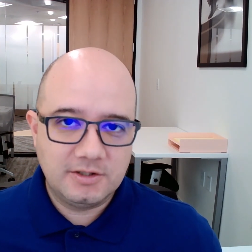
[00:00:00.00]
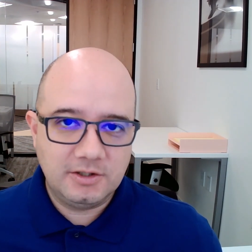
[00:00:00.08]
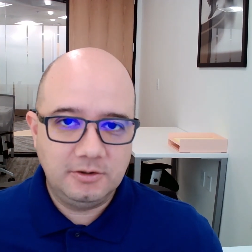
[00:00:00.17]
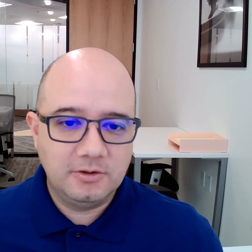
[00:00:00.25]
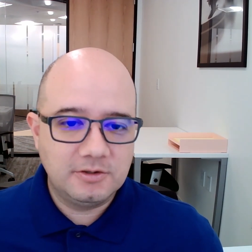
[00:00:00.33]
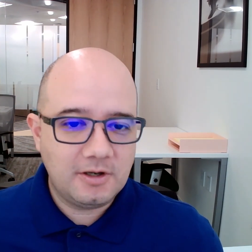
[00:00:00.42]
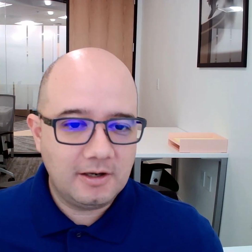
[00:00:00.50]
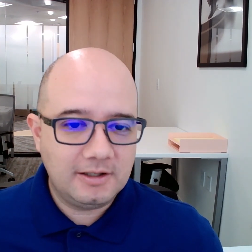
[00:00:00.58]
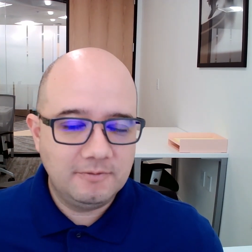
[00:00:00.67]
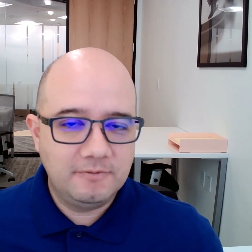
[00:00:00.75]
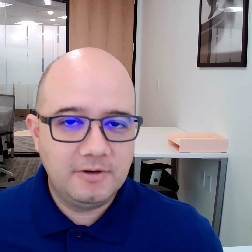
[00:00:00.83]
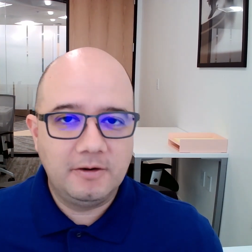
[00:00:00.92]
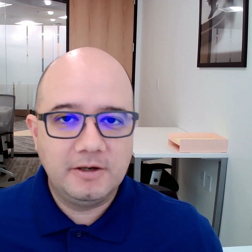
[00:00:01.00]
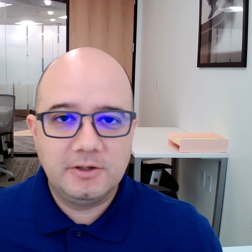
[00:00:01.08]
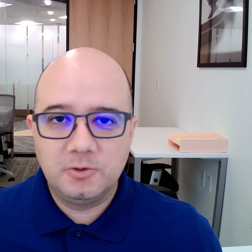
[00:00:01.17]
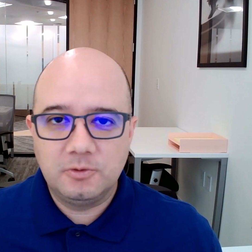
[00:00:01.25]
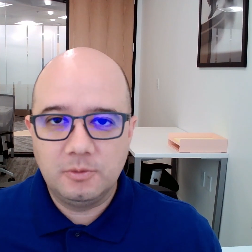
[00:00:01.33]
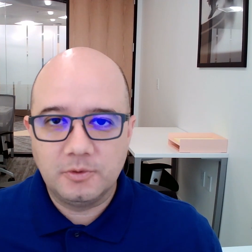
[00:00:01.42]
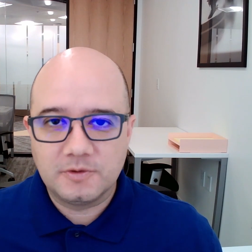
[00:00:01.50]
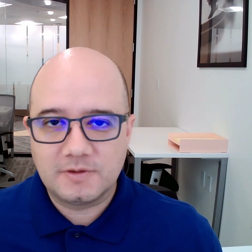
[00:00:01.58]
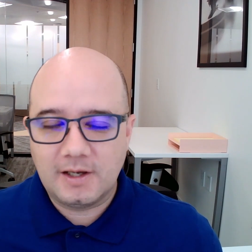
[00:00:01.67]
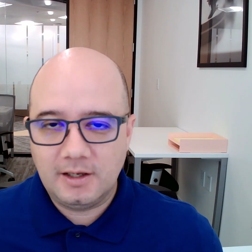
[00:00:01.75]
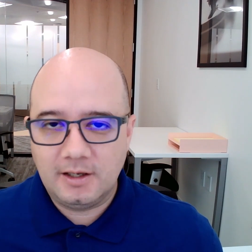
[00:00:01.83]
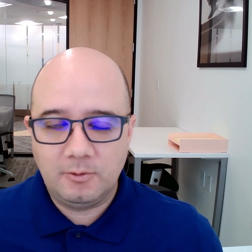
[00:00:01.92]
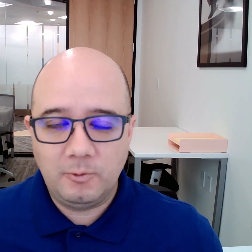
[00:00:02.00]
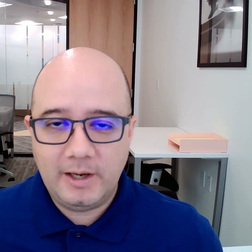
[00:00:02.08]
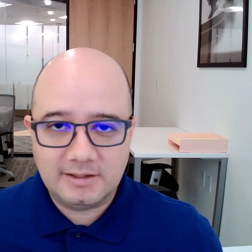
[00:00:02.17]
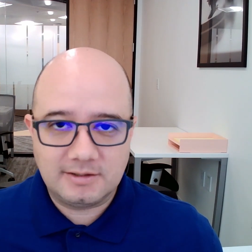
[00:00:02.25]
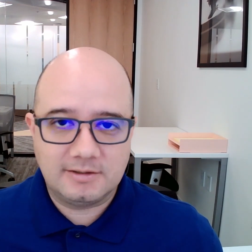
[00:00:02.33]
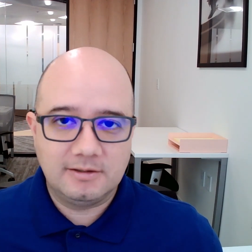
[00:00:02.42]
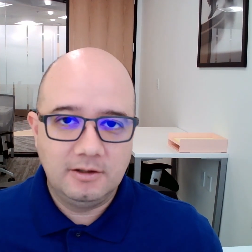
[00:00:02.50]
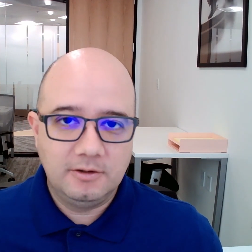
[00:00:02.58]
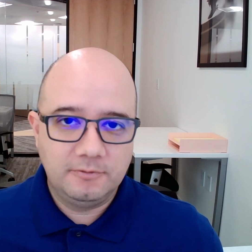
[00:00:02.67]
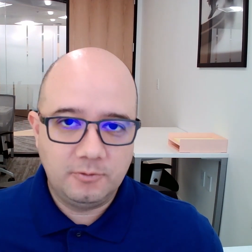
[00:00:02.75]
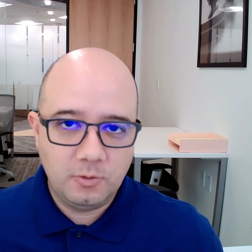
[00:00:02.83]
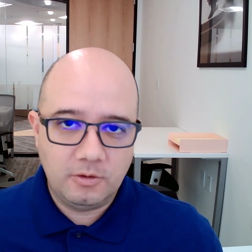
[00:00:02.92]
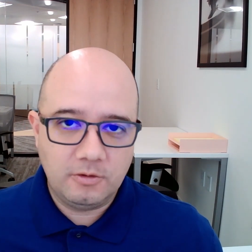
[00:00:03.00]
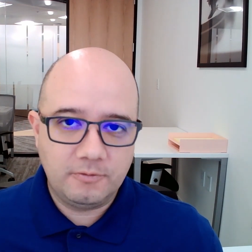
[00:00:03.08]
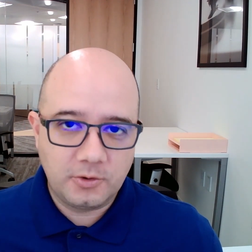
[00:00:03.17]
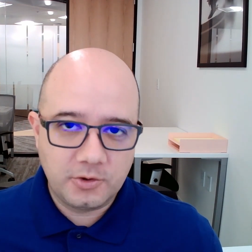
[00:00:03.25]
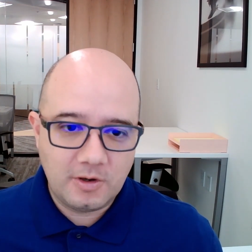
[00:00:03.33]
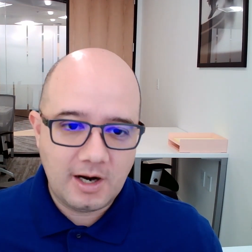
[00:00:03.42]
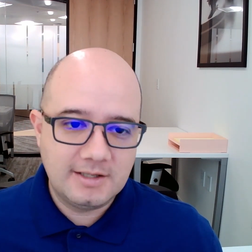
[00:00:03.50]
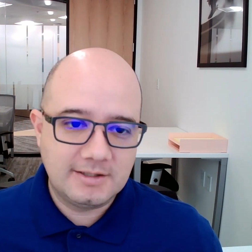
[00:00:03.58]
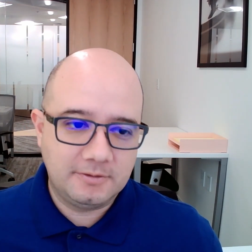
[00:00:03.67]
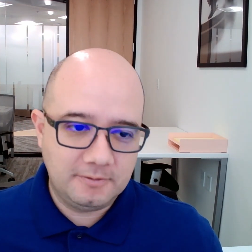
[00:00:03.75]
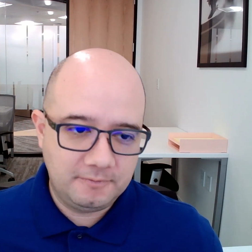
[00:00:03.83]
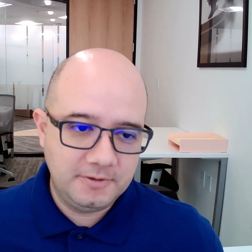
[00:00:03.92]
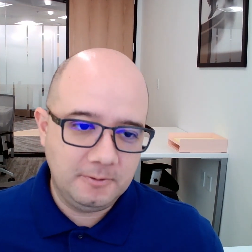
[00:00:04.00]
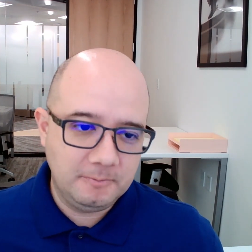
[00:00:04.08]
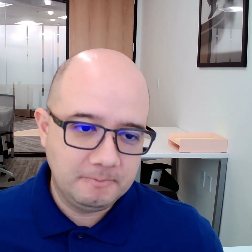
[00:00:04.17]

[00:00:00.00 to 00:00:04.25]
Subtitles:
You're talking very doable weights for your guys out in the field.